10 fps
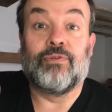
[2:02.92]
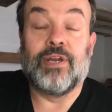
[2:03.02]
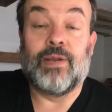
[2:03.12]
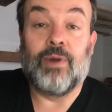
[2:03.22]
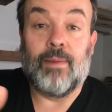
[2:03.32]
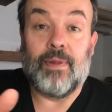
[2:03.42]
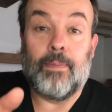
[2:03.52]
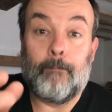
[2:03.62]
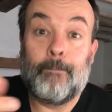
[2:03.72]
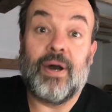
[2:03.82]
really well,
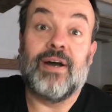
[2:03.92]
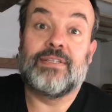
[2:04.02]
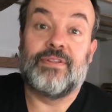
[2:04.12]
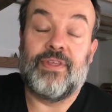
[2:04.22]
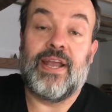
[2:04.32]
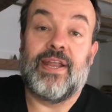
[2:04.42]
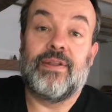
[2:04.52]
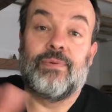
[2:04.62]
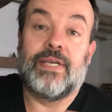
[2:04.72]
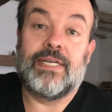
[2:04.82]
but
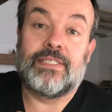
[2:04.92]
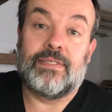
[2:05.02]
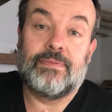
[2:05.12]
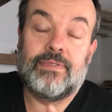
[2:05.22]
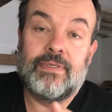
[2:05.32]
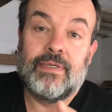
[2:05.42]
then we had to,